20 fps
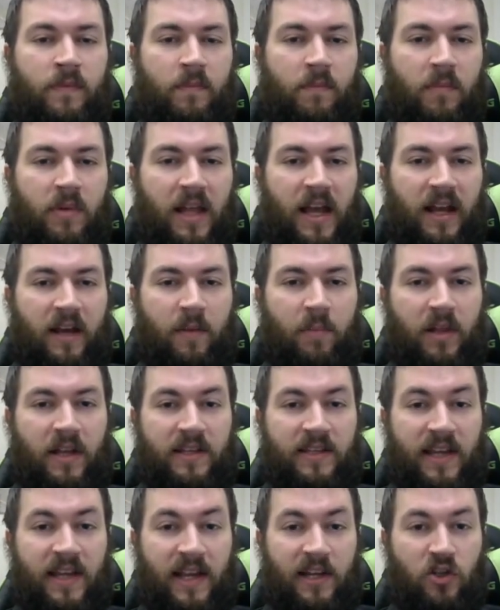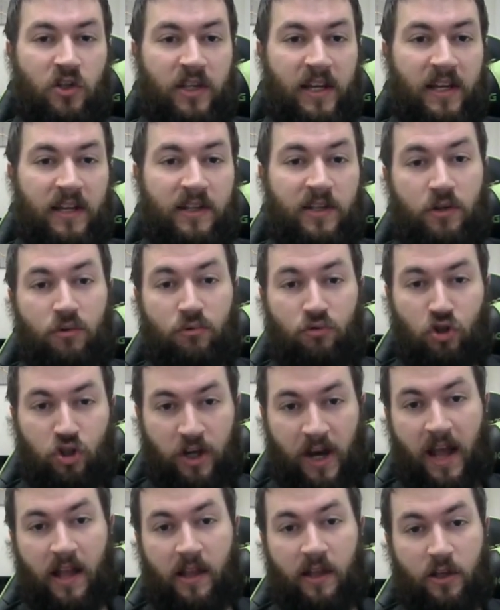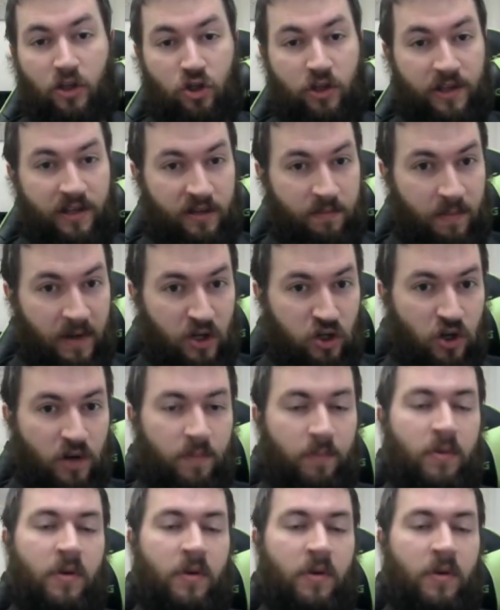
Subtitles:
Black plays h6 to challenge this bishop,